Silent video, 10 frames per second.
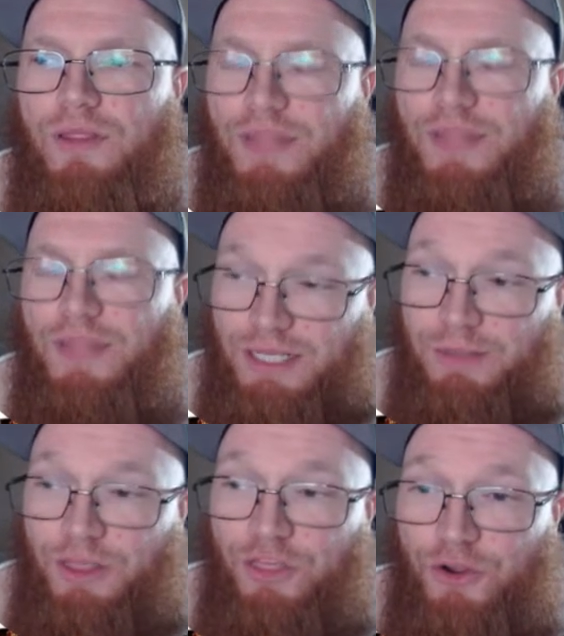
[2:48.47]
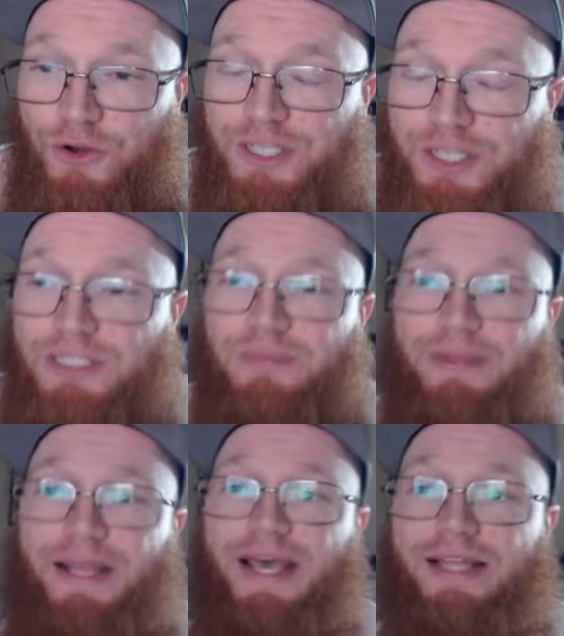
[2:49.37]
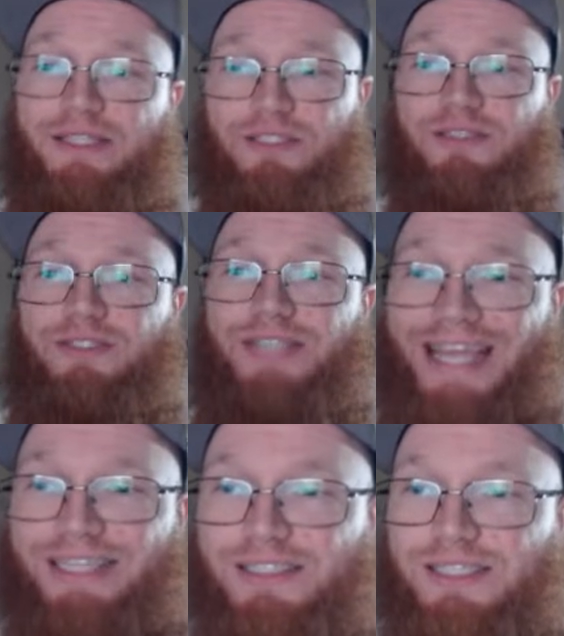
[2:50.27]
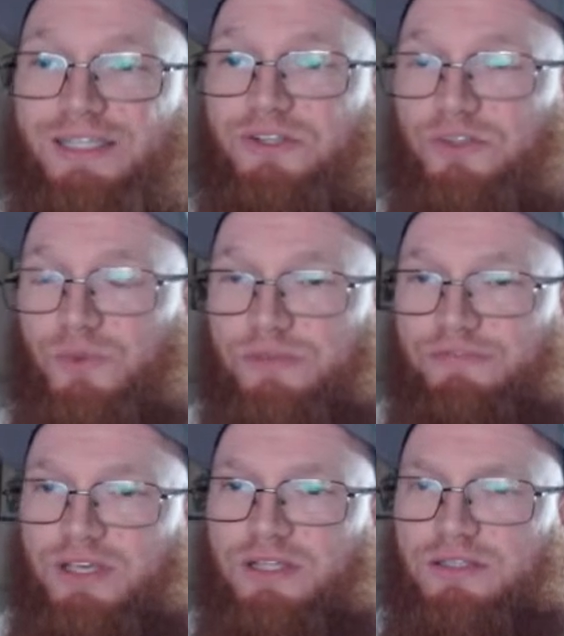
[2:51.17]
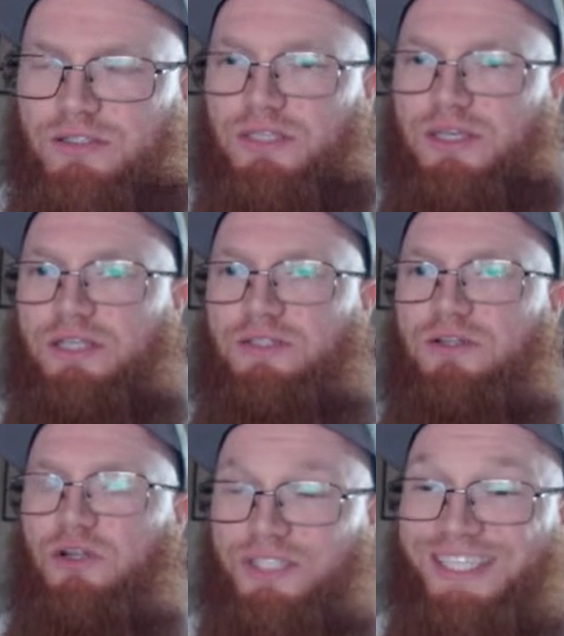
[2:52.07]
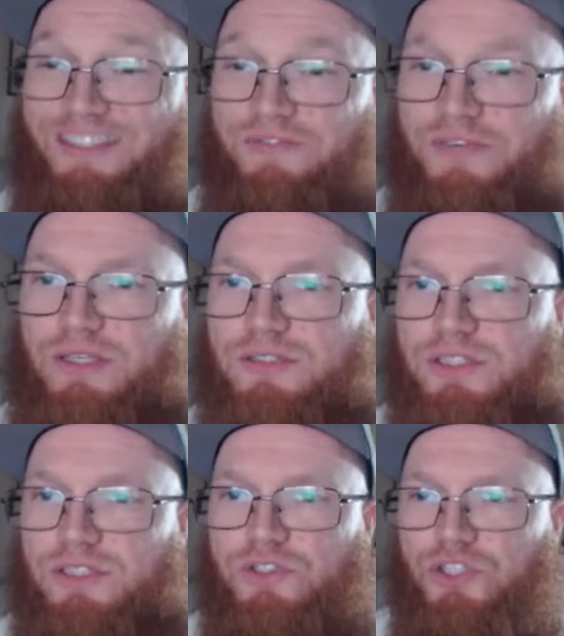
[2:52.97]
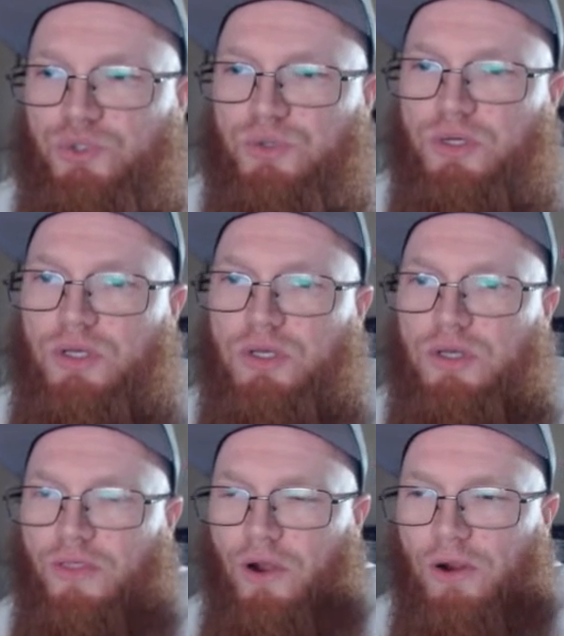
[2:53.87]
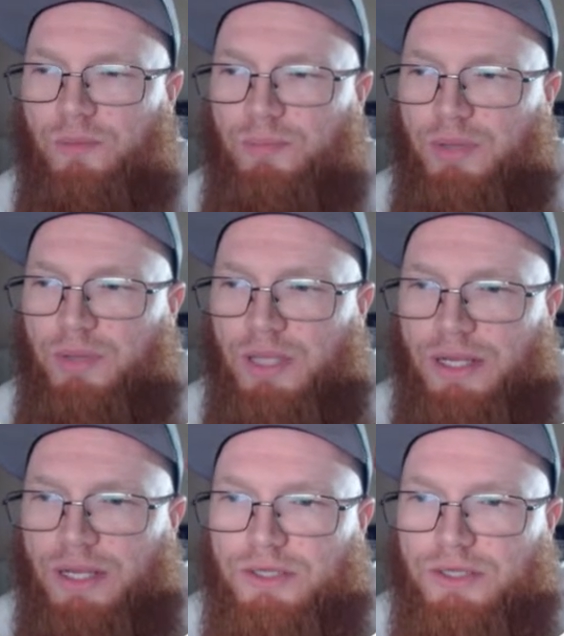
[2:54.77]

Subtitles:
that's going to be 30 Demonettes, 10 Seekers, 3 Fiends, or 6 Fiends, and 2 of the harp players.